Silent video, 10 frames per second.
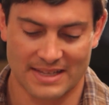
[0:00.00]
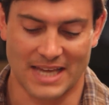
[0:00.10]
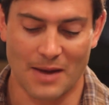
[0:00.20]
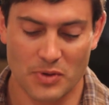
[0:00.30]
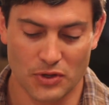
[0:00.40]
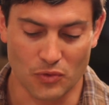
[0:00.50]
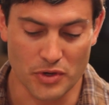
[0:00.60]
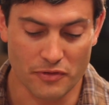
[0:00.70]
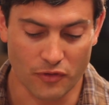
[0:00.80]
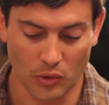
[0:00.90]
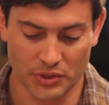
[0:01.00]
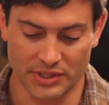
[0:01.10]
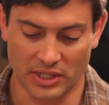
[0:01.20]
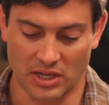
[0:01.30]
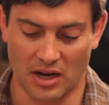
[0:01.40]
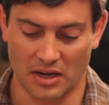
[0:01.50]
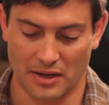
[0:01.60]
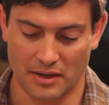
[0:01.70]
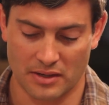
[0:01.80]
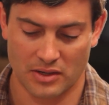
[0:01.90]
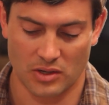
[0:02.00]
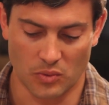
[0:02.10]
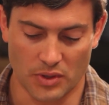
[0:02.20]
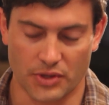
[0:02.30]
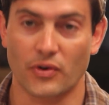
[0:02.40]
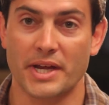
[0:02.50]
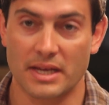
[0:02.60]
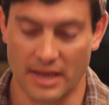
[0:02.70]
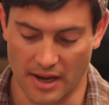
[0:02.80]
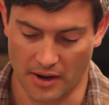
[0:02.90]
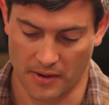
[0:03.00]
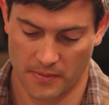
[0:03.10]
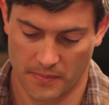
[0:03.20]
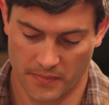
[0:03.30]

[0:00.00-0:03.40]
Tabitha refolded the kanga with great care,